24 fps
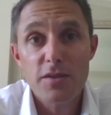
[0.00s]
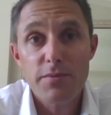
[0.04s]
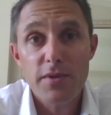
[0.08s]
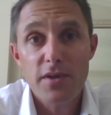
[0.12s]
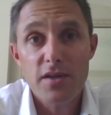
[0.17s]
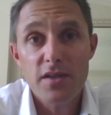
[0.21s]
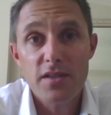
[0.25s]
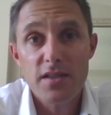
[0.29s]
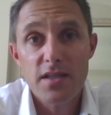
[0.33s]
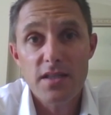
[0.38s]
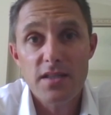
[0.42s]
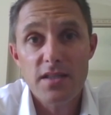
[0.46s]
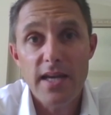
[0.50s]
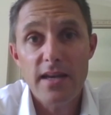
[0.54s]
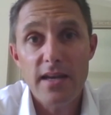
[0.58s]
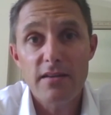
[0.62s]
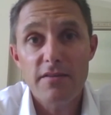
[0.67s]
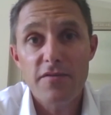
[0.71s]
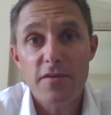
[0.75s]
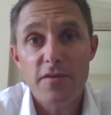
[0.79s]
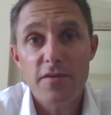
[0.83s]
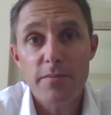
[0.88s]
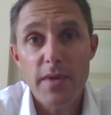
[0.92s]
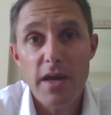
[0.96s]
because the
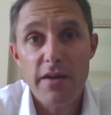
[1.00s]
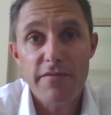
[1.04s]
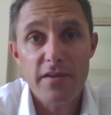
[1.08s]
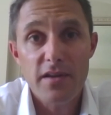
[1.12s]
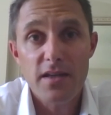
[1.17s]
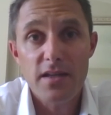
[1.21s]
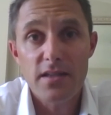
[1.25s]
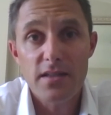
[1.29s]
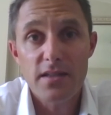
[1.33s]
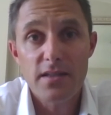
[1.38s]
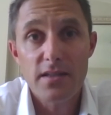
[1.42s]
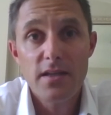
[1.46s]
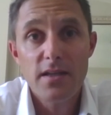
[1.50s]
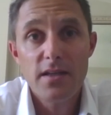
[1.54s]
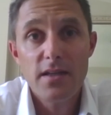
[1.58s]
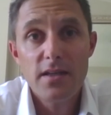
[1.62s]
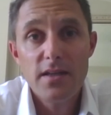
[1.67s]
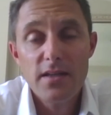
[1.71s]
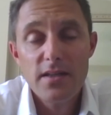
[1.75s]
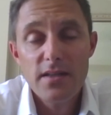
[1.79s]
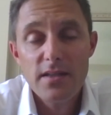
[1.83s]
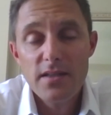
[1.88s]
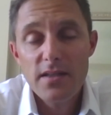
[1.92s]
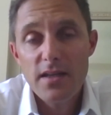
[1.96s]
talent from Africa
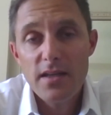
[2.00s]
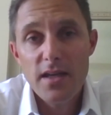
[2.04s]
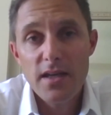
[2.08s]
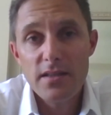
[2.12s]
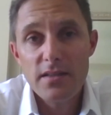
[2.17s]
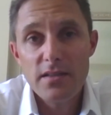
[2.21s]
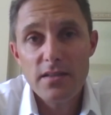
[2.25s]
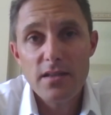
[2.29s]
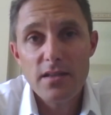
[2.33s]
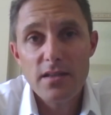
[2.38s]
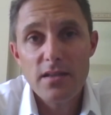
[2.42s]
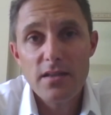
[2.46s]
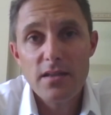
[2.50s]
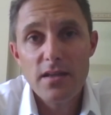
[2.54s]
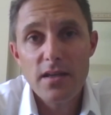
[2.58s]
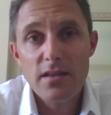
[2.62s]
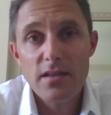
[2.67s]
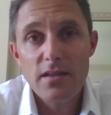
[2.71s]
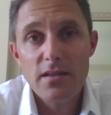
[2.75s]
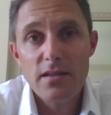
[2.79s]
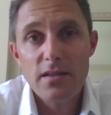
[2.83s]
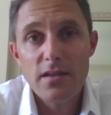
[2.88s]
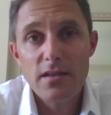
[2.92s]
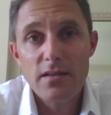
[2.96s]
and
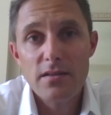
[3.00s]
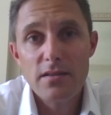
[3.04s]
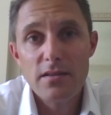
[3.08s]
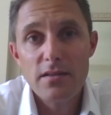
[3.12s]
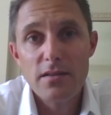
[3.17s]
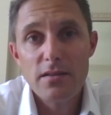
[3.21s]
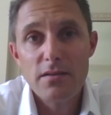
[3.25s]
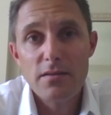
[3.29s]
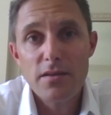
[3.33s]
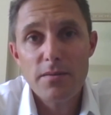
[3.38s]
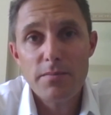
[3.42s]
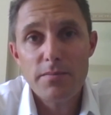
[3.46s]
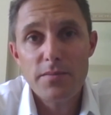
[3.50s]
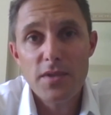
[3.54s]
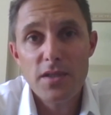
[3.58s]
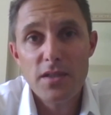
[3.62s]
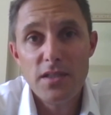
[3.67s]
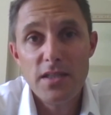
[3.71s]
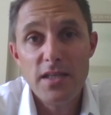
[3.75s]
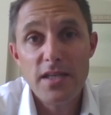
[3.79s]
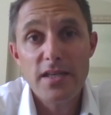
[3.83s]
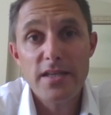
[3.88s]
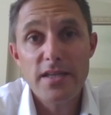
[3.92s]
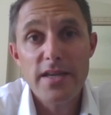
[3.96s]
the
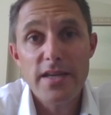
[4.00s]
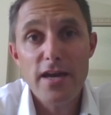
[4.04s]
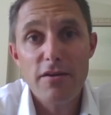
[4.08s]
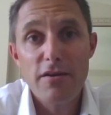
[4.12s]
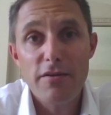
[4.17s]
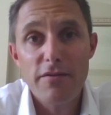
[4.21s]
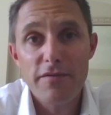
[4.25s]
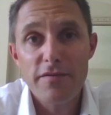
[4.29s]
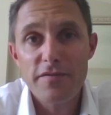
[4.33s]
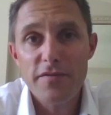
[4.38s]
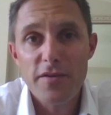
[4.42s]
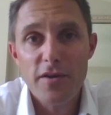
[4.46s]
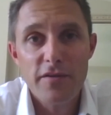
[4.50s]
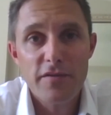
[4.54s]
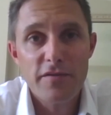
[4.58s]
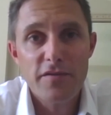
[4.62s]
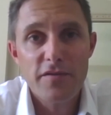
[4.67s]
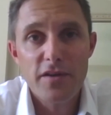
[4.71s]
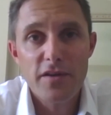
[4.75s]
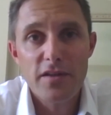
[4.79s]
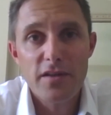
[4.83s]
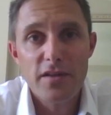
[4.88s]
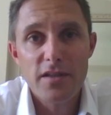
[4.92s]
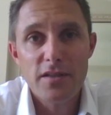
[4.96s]
DNA
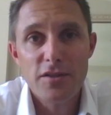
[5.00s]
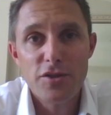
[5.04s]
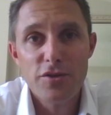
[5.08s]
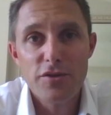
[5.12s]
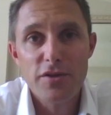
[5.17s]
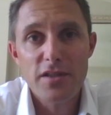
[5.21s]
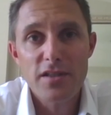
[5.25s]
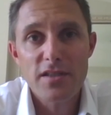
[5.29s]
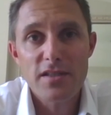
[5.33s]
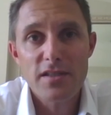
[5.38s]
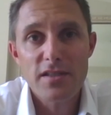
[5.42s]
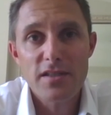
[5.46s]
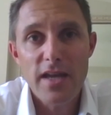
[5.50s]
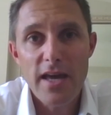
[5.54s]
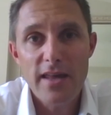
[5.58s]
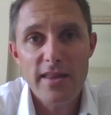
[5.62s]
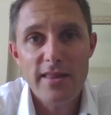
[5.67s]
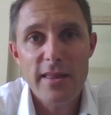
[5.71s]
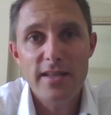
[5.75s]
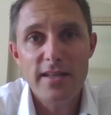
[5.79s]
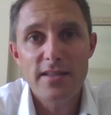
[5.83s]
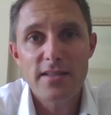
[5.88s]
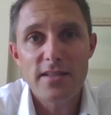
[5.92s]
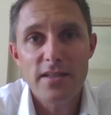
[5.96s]
of endurance
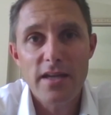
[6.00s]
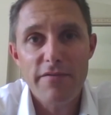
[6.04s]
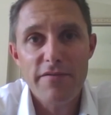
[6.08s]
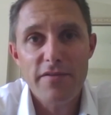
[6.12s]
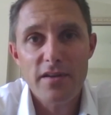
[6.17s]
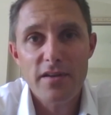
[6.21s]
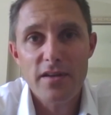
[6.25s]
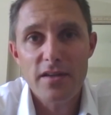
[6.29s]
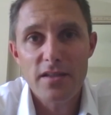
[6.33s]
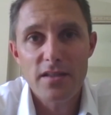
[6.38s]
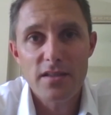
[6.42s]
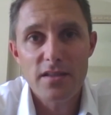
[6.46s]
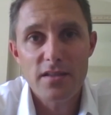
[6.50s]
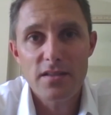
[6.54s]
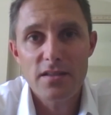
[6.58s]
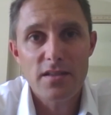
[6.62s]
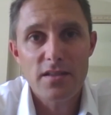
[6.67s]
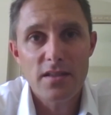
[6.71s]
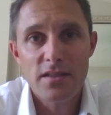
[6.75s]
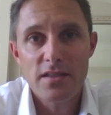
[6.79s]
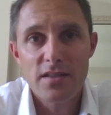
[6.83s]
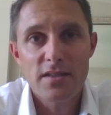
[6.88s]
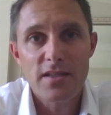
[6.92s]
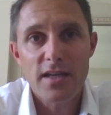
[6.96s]
athletes in Africa
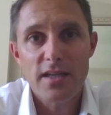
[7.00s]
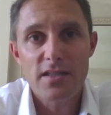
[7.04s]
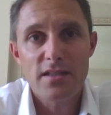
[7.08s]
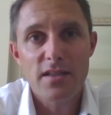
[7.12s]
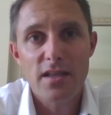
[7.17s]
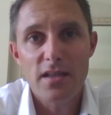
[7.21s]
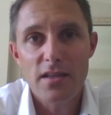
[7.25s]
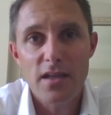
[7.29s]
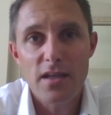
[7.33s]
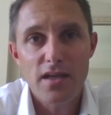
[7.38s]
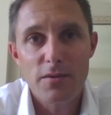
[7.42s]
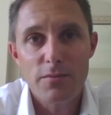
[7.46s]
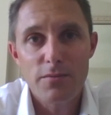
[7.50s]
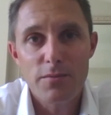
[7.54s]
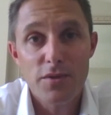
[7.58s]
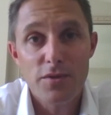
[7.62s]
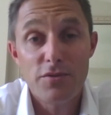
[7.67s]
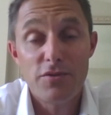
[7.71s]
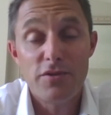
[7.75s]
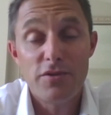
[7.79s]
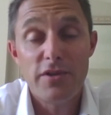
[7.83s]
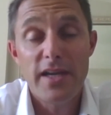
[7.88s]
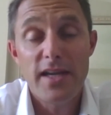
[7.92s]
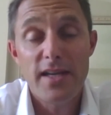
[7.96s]
is such that they
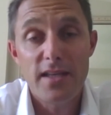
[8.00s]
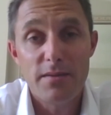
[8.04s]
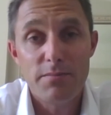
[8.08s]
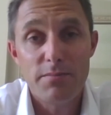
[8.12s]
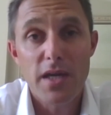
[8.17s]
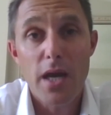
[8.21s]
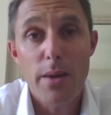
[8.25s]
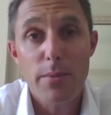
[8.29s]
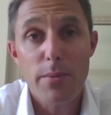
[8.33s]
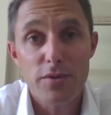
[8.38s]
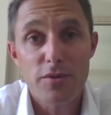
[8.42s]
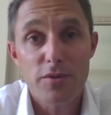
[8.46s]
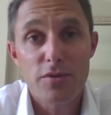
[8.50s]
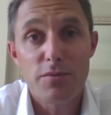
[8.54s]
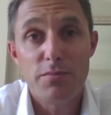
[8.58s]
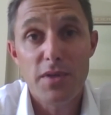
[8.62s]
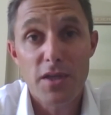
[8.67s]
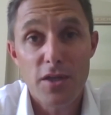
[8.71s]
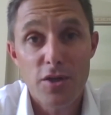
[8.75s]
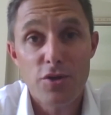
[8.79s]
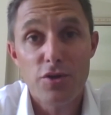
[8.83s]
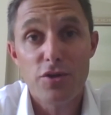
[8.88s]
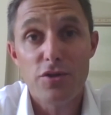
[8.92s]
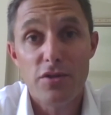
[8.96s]
would really be able to
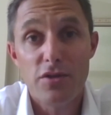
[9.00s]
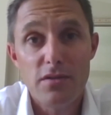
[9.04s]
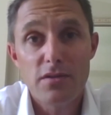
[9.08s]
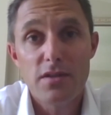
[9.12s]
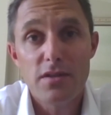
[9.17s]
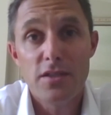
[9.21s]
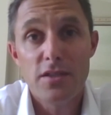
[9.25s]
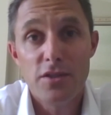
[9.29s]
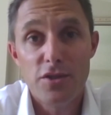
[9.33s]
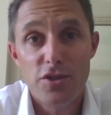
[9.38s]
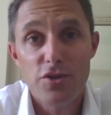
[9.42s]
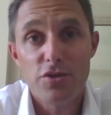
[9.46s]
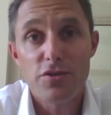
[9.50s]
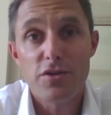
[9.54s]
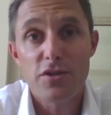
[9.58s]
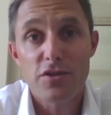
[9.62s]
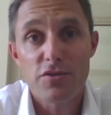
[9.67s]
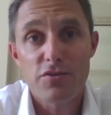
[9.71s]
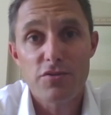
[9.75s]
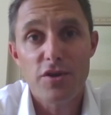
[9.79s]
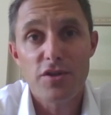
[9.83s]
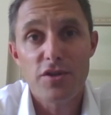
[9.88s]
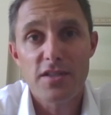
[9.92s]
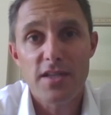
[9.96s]
be good
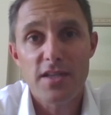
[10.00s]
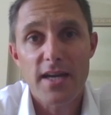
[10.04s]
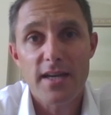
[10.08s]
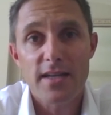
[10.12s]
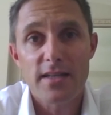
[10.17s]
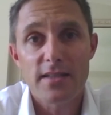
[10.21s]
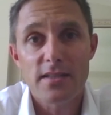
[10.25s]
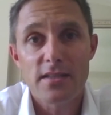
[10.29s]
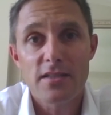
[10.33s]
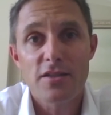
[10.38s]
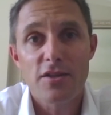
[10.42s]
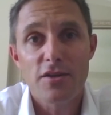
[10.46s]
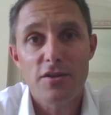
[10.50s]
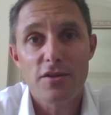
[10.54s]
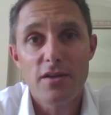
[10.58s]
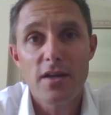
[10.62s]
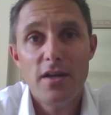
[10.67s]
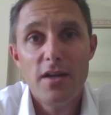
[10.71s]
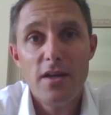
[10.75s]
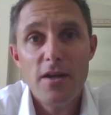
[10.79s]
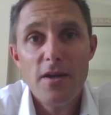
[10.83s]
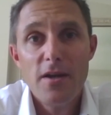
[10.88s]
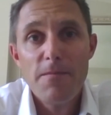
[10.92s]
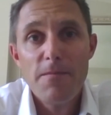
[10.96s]
endurance road cyclists. So
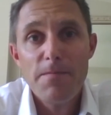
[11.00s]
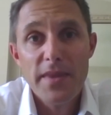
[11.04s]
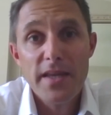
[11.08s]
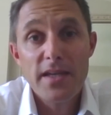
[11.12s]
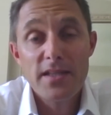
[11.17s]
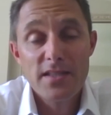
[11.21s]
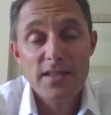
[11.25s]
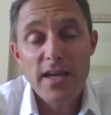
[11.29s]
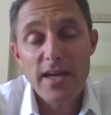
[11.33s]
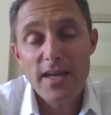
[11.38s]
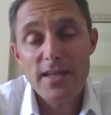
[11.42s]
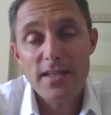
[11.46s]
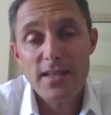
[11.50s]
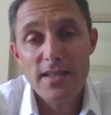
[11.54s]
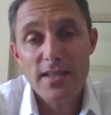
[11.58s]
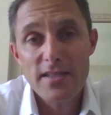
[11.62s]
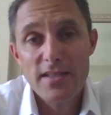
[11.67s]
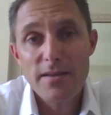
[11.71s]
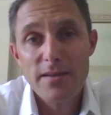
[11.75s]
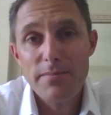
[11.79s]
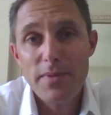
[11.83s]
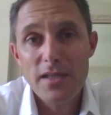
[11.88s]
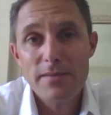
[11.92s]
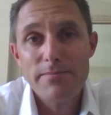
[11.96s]
it's taken us
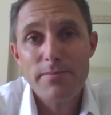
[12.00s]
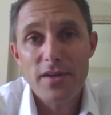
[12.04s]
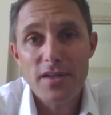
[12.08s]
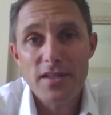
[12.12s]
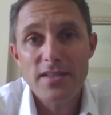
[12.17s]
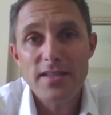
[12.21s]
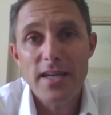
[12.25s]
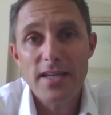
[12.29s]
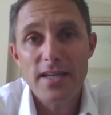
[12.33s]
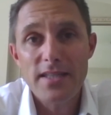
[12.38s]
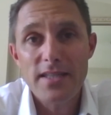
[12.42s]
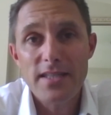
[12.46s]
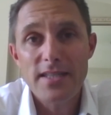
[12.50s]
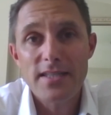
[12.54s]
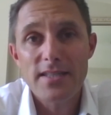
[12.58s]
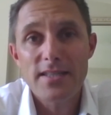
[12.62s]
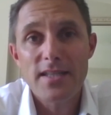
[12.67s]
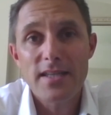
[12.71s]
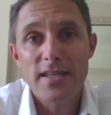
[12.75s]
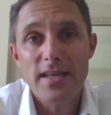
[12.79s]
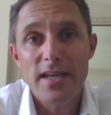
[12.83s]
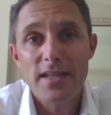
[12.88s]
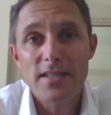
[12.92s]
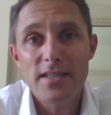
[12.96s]
the best part of 10 years
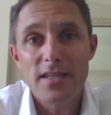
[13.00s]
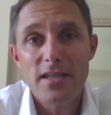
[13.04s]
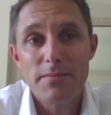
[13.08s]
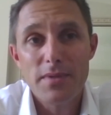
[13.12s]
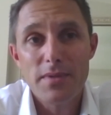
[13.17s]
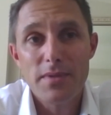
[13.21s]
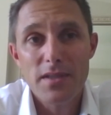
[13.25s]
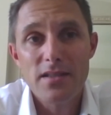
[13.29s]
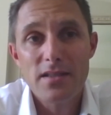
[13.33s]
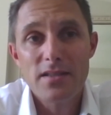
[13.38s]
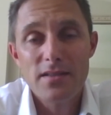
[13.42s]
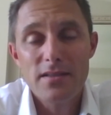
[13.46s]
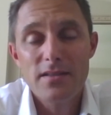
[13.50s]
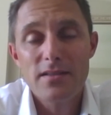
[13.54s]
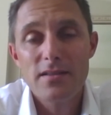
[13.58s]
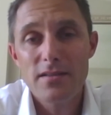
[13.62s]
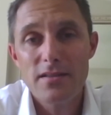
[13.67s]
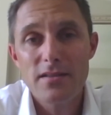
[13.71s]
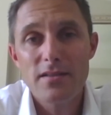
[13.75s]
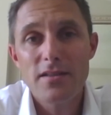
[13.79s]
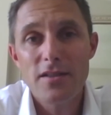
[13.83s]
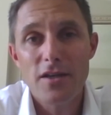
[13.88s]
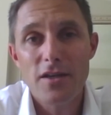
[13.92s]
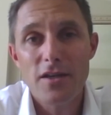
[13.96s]
to get here, but
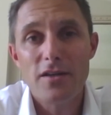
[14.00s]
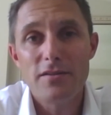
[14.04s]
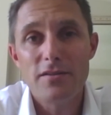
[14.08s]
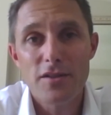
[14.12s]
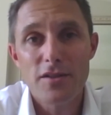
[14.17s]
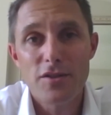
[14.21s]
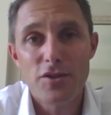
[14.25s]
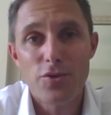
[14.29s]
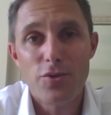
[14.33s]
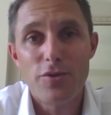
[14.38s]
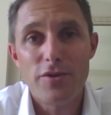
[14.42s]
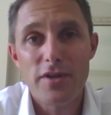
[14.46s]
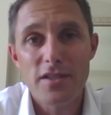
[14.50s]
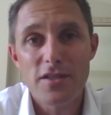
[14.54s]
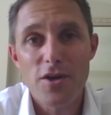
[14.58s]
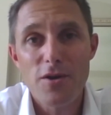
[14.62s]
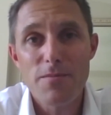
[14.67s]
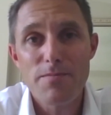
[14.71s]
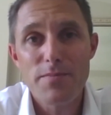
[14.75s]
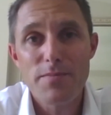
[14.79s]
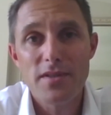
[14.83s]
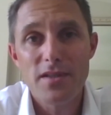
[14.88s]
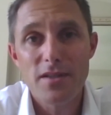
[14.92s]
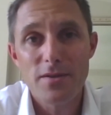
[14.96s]
yeah, the door is
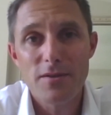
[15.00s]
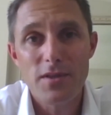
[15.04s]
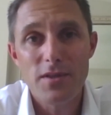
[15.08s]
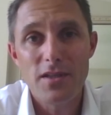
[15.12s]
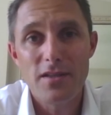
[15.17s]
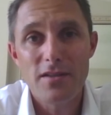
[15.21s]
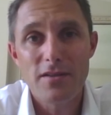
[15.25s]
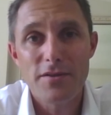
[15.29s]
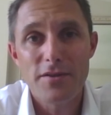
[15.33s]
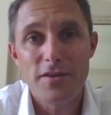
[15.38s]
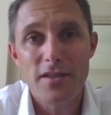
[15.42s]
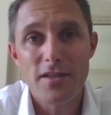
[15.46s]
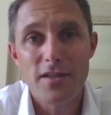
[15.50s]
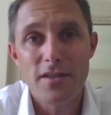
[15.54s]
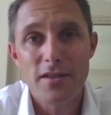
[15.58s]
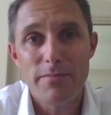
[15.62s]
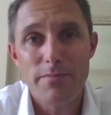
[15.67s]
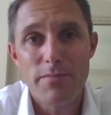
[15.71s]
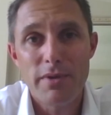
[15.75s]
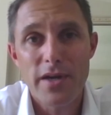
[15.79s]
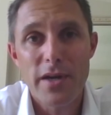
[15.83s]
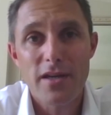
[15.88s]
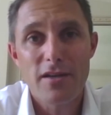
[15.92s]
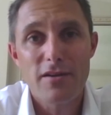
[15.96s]
open and we are in the
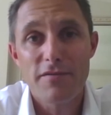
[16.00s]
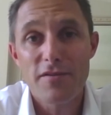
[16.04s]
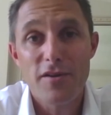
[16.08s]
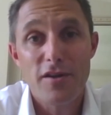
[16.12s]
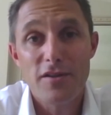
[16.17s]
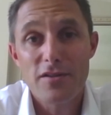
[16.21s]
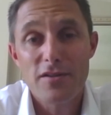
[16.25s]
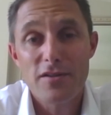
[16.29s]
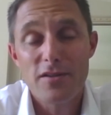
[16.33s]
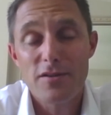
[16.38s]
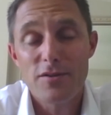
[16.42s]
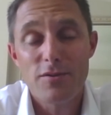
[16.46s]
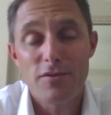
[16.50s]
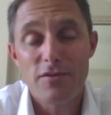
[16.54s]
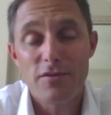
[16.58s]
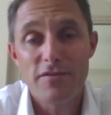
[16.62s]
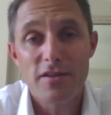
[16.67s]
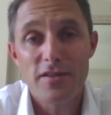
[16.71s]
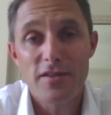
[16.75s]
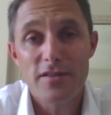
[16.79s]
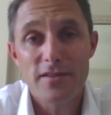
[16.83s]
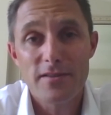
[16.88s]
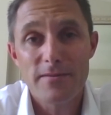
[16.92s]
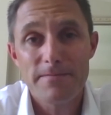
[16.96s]
brink of going to the Tour de
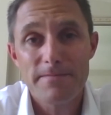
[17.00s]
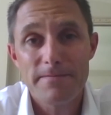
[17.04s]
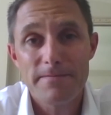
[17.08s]
France.